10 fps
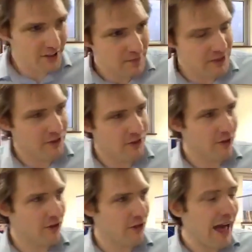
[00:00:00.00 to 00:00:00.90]
me
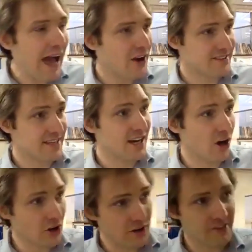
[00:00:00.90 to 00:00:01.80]
that idea,
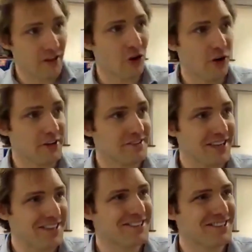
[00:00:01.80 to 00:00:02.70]
undeserved kindness,
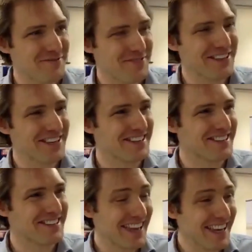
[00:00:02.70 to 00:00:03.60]
that is something that
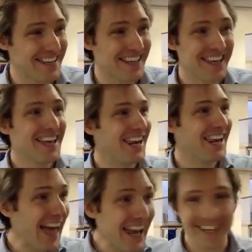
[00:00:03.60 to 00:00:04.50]
is, again,
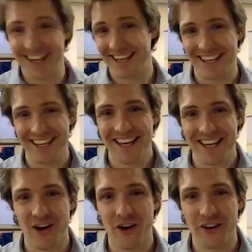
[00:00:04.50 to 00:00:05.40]
lacking
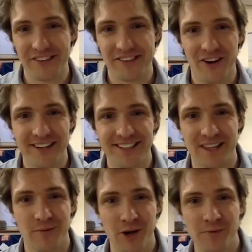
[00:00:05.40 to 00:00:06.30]
in our society at
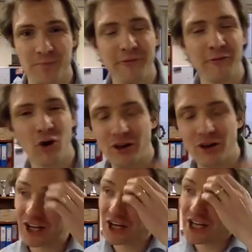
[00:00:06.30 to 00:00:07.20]
the moment. Before lockdown,